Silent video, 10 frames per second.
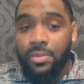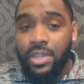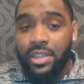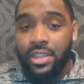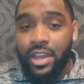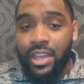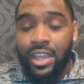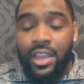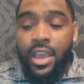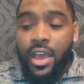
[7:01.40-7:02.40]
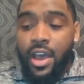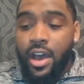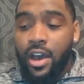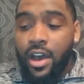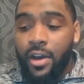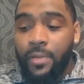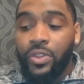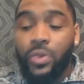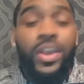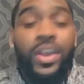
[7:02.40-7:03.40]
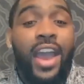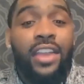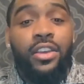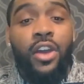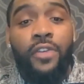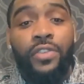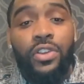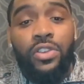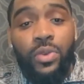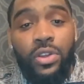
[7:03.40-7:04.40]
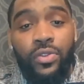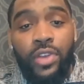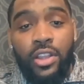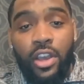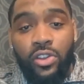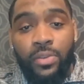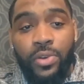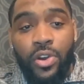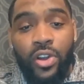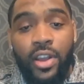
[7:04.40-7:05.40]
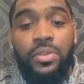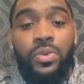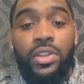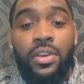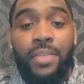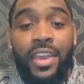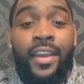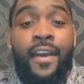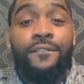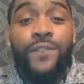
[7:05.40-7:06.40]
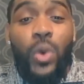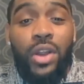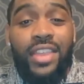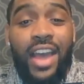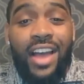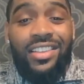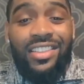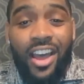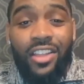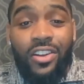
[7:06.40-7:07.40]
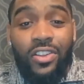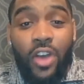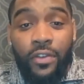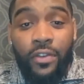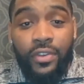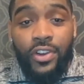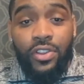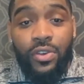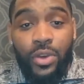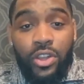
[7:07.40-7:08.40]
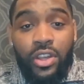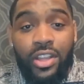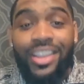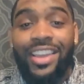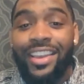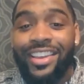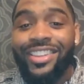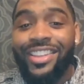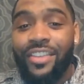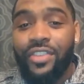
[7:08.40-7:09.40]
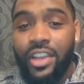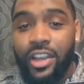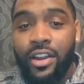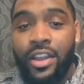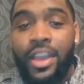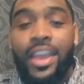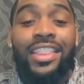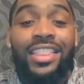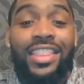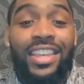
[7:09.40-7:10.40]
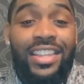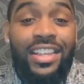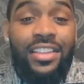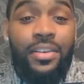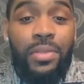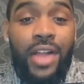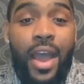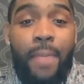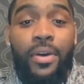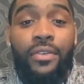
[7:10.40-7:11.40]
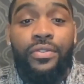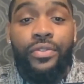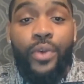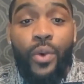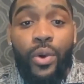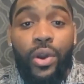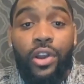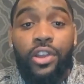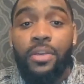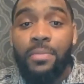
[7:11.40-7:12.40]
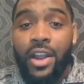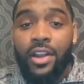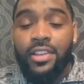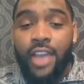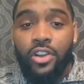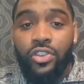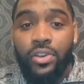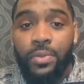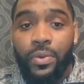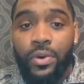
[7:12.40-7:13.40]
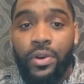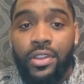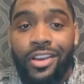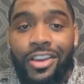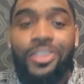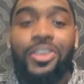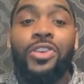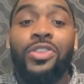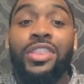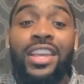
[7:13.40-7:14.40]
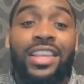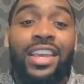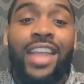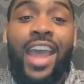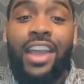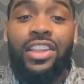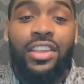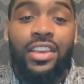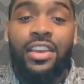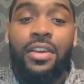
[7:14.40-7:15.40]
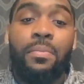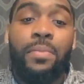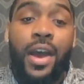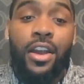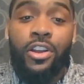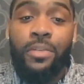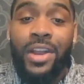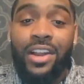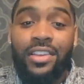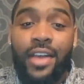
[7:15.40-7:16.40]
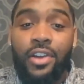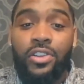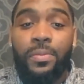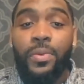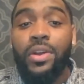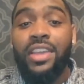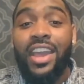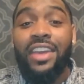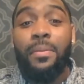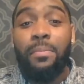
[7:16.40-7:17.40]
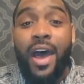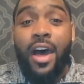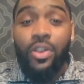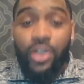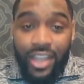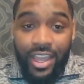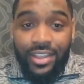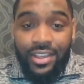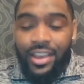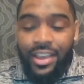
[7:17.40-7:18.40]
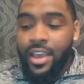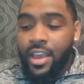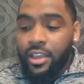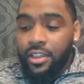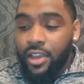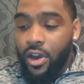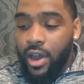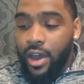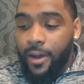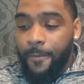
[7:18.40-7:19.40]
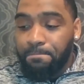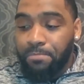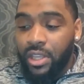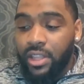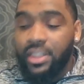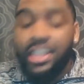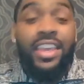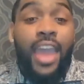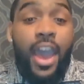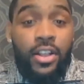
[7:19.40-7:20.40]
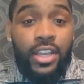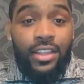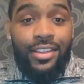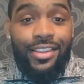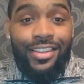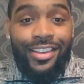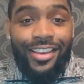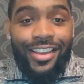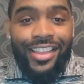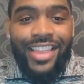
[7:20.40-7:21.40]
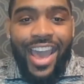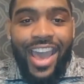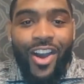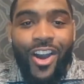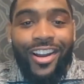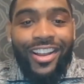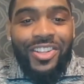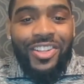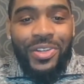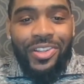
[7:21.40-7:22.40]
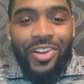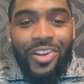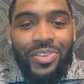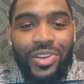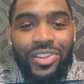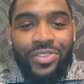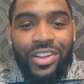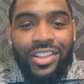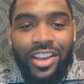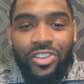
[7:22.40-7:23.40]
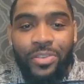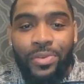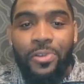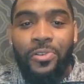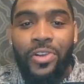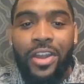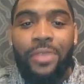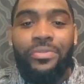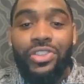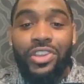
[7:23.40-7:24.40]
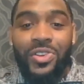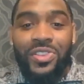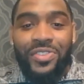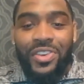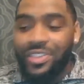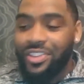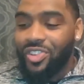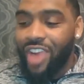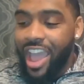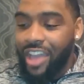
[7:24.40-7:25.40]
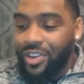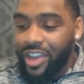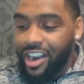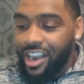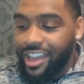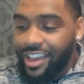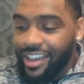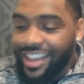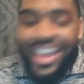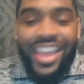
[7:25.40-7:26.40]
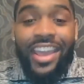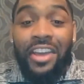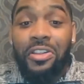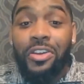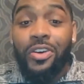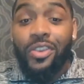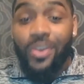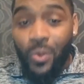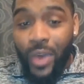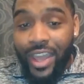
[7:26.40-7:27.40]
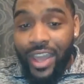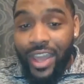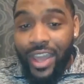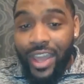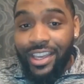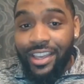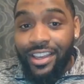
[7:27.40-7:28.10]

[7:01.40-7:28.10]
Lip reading: of study, we actually offer tuition reduction programs, which can be $4,000 off of your tuition each and every year. And this is applied before your merit scholarship awards. So this can actually, your merit scholarship awards can compile on it. So the counties that are included in our tuition reduction program, for those of you in the Triangle area, include Wake County,